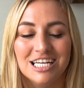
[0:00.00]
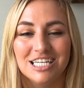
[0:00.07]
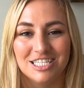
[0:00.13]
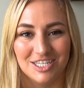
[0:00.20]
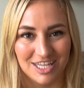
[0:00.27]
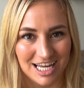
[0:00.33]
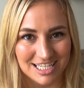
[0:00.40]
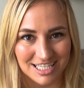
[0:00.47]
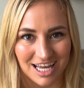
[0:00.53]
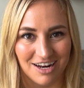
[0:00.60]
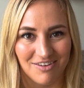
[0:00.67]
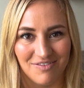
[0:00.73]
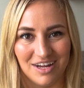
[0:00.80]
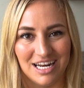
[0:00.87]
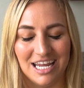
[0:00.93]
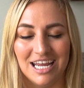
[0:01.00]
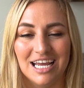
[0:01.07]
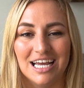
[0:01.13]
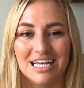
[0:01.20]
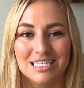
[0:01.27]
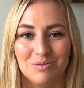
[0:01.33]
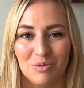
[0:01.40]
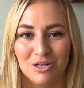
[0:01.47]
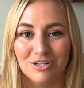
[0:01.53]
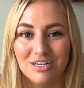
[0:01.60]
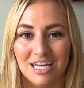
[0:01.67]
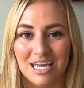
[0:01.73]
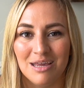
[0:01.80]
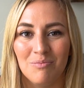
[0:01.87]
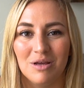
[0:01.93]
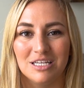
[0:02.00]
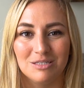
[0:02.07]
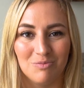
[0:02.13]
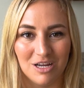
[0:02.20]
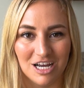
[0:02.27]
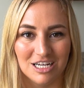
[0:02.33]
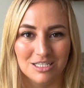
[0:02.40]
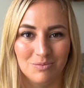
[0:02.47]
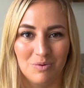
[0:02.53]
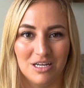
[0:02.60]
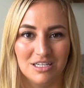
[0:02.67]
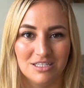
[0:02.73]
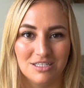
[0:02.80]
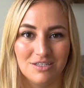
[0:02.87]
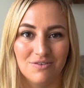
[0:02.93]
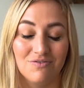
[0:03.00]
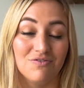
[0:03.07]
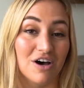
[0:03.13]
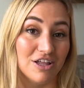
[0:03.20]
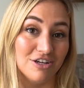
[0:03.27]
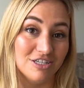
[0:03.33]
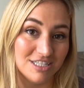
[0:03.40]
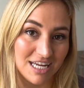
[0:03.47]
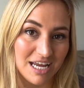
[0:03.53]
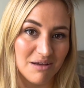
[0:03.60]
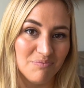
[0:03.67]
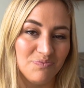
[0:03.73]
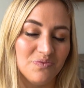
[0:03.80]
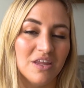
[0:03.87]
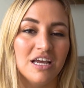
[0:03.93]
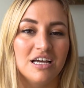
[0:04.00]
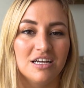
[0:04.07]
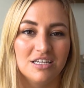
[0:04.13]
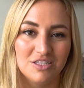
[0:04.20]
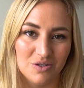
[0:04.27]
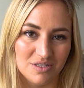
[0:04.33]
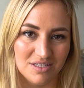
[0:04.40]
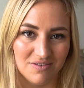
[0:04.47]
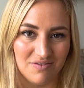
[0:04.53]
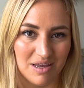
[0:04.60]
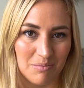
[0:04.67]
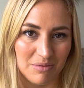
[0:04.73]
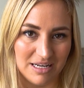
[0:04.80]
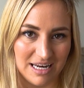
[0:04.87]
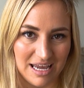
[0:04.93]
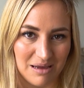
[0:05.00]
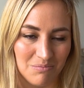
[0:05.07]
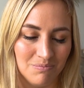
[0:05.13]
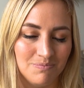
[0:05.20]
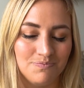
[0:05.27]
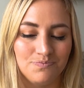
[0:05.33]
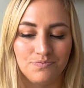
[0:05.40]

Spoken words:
So that's kind of funny. His middle name is my husband's father's name. So it's a family name.